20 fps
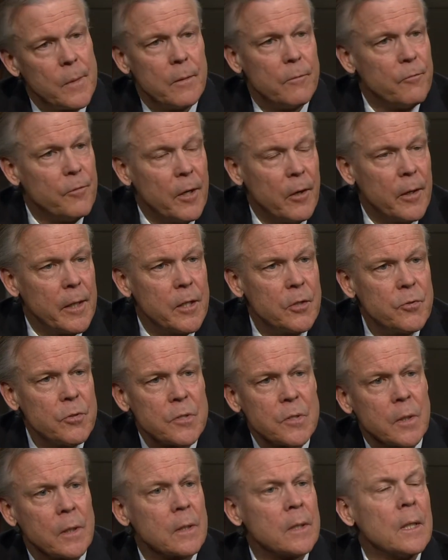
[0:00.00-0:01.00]
Very
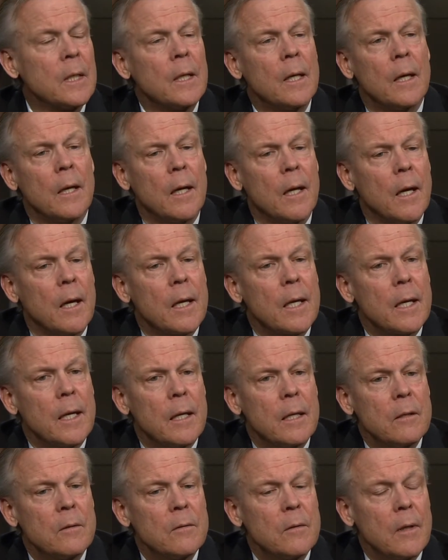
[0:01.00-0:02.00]
interesting. Uh,
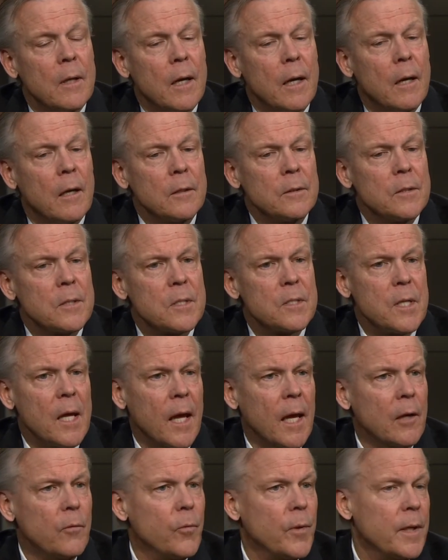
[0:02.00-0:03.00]
in art and
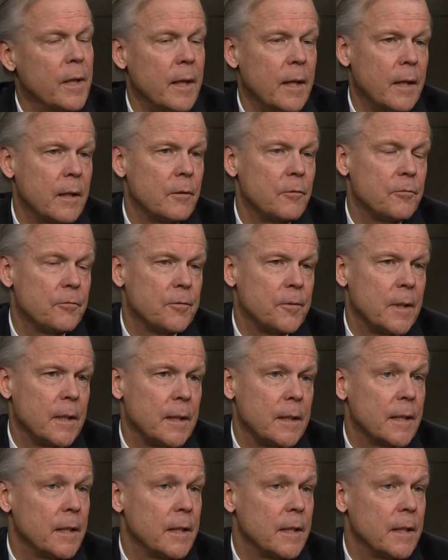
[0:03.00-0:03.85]
design, we have uh,